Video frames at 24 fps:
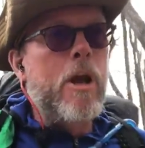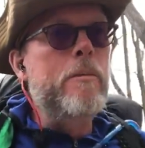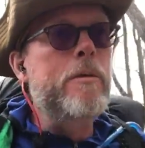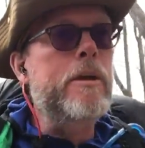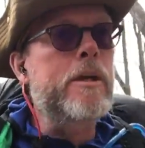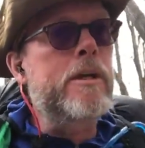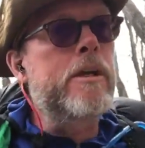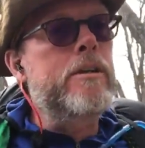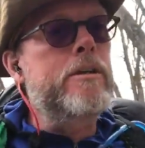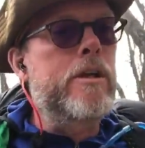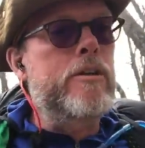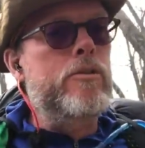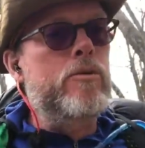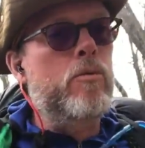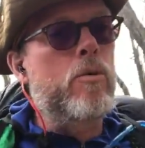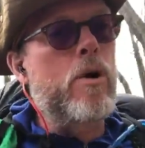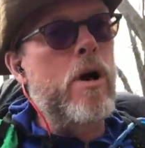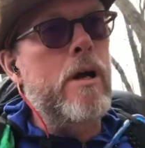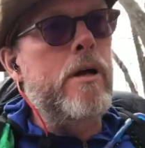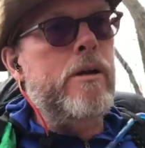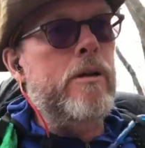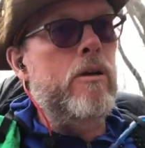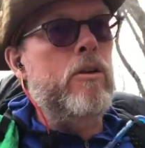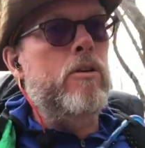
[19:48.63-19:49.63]
I'm going to
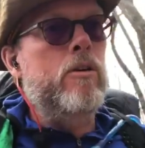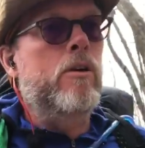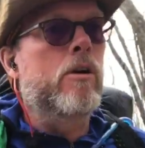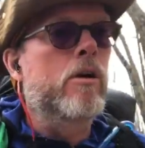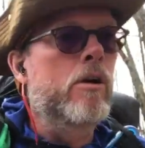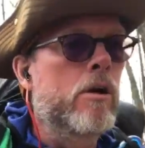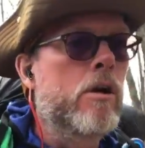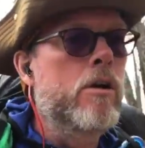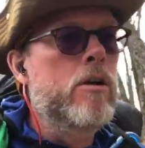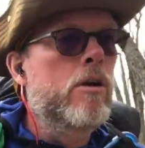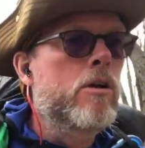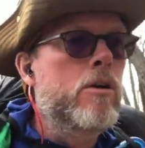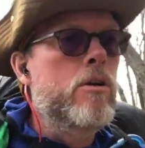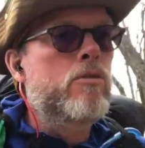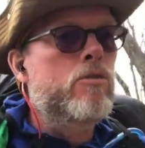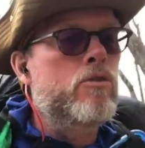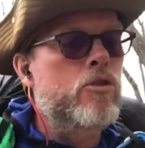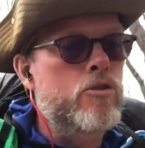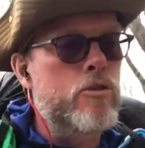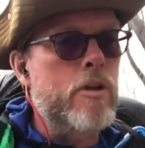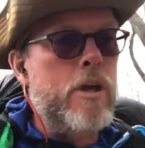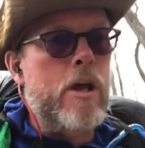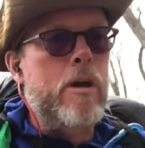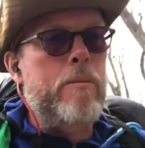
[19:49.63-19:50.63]
continue on here,
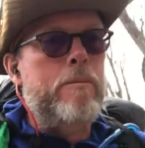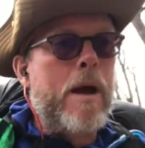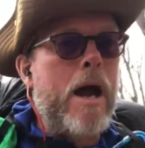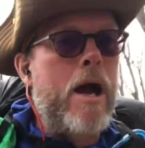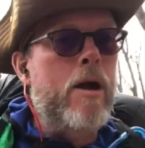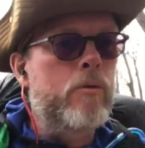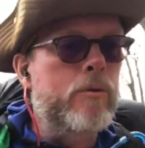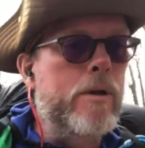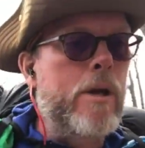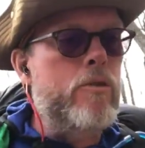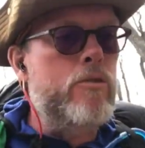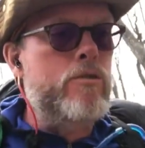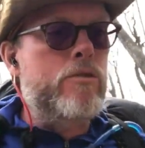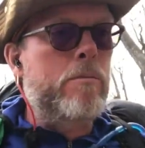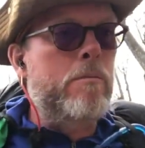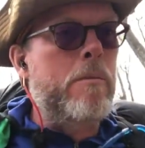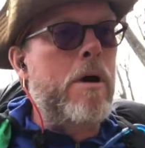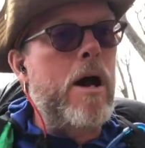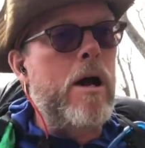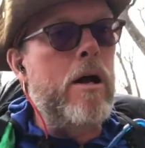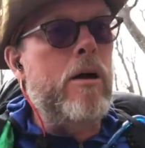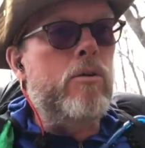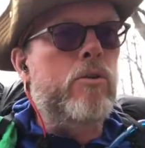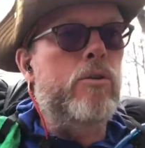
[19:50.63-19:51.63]
just how to pound out
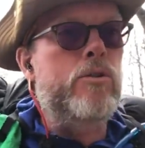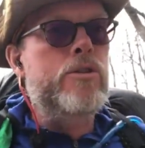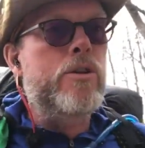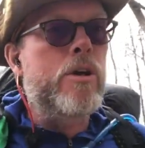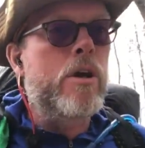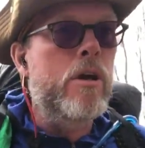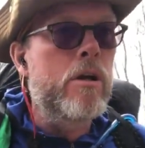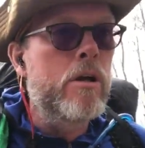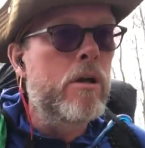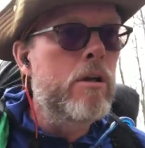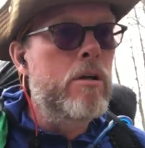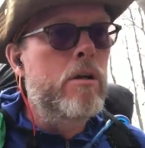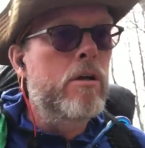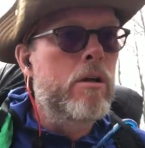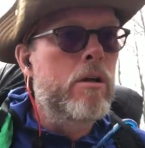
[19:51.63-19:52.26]
some miles,